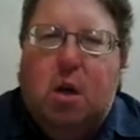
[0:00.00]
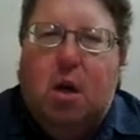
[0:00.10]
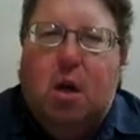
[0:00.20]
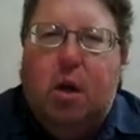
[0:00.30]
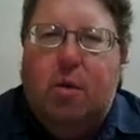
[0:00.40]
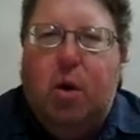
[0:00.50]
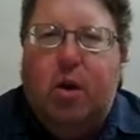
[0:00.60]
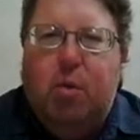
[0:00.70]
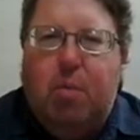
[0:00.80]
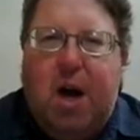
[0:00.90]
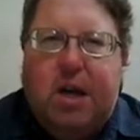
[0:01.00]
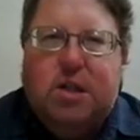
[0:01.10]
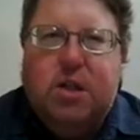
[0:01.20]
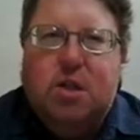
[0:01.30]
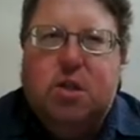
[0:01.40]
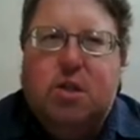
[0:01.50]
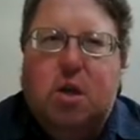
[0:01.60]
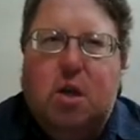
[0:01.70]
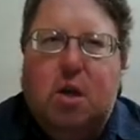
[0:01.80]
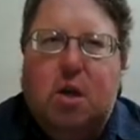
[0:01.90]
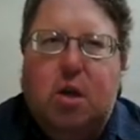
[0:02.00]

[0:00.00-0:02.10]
You want to look at biases.